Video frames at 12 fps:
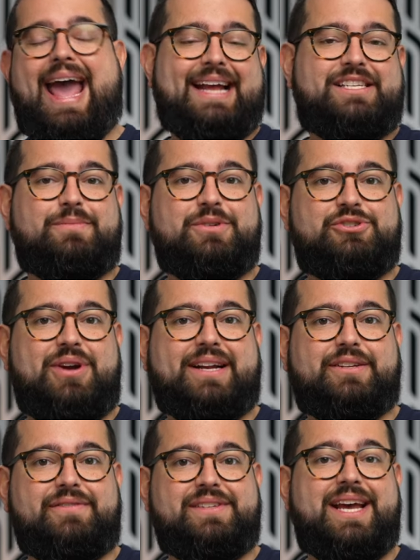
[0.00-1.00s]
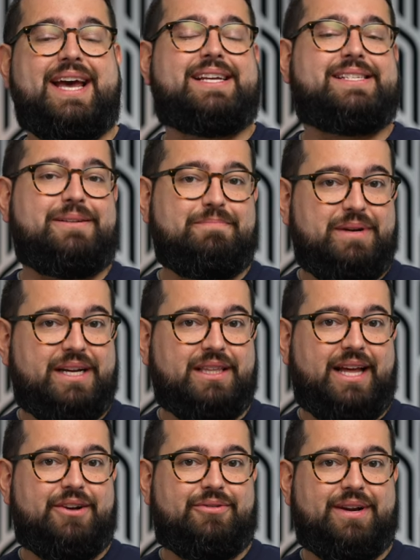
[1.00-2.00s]
add some attractive text and big
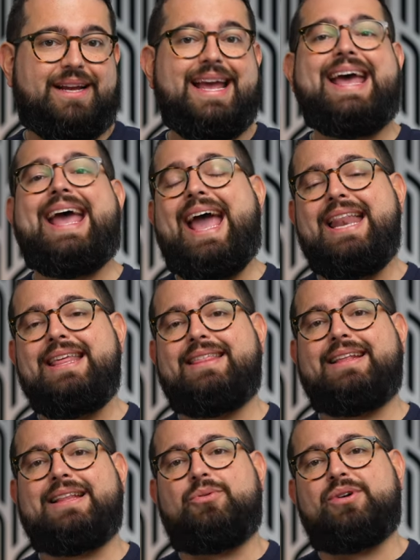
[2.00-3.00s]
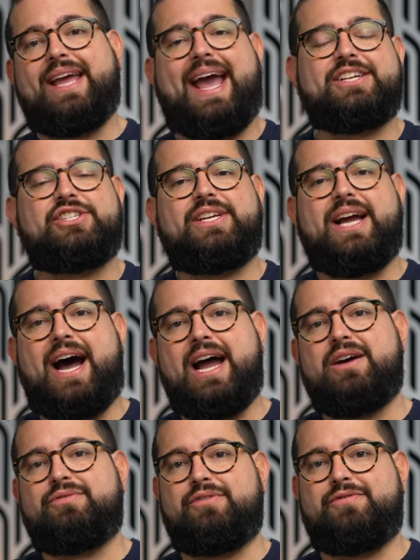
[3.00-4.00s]
lettering, anything that will catch the
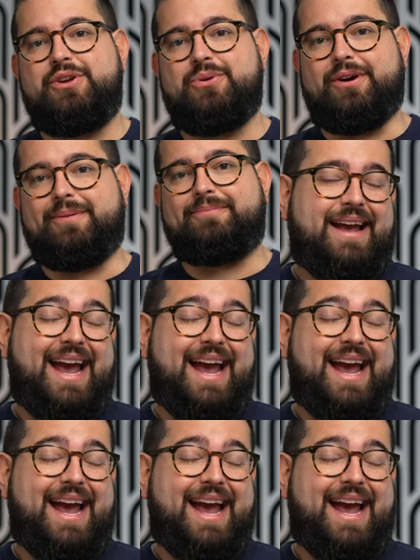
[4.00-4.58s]
eye of a viewer.